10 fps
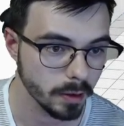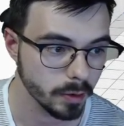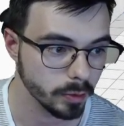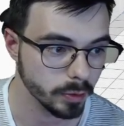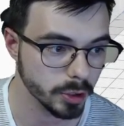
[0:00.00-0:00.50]

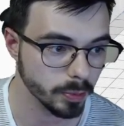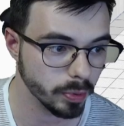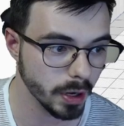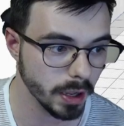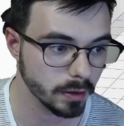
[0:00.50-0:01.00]
when you
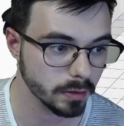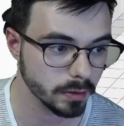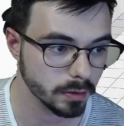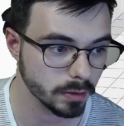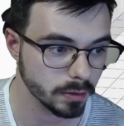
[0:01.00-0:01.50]
print
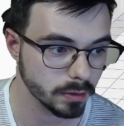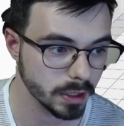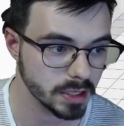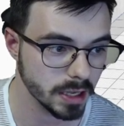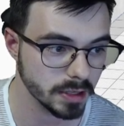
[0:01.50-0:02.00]

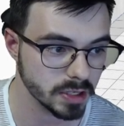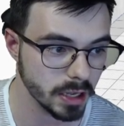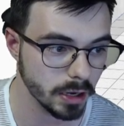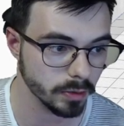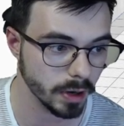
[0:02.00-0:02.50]
let's say this
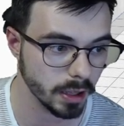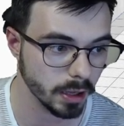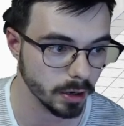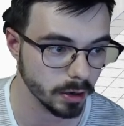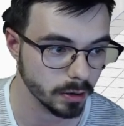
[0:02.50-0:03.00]
ear right
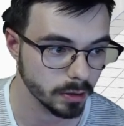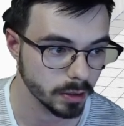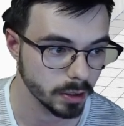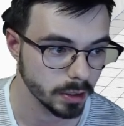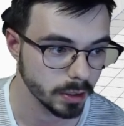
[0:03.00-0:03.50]
here.
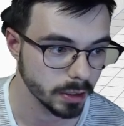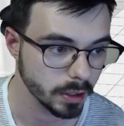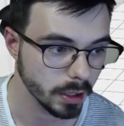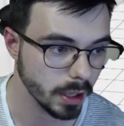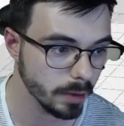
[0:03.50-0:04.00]

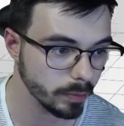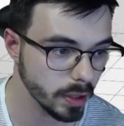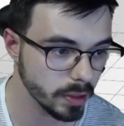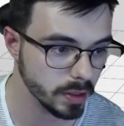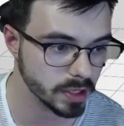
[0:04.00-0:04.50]
Can't
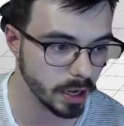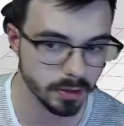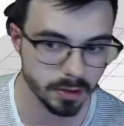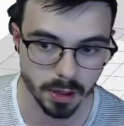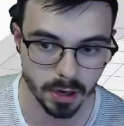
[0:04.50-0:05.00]
print this out in
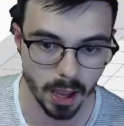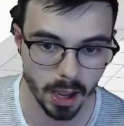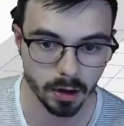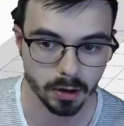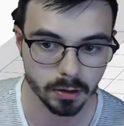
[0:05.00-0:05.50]
thin air.
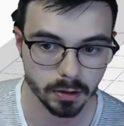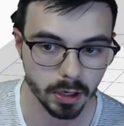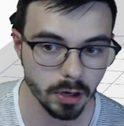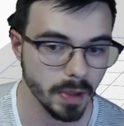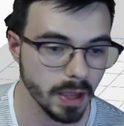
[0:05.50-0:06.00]
You
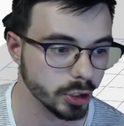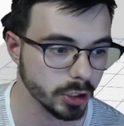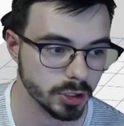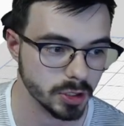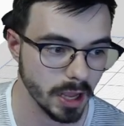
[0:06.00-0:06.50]
need to make sure
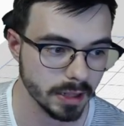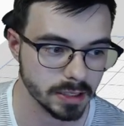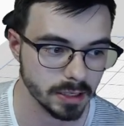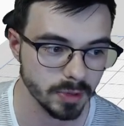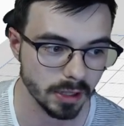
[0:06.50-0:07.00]
it has
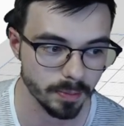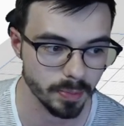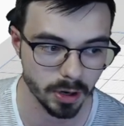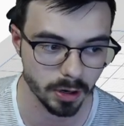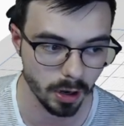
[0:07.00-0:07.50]
something to
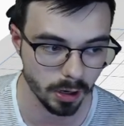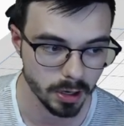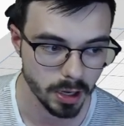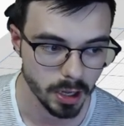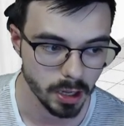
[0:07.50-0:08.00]
put it on.
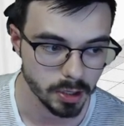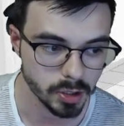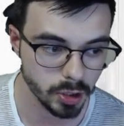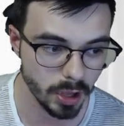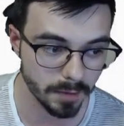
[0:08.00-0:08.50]
So
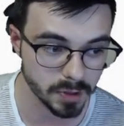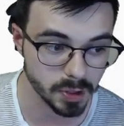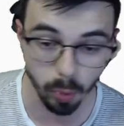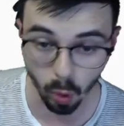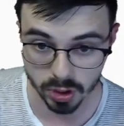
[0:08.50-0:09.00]
you have
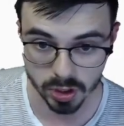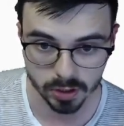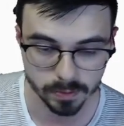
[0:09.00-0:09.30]
supports.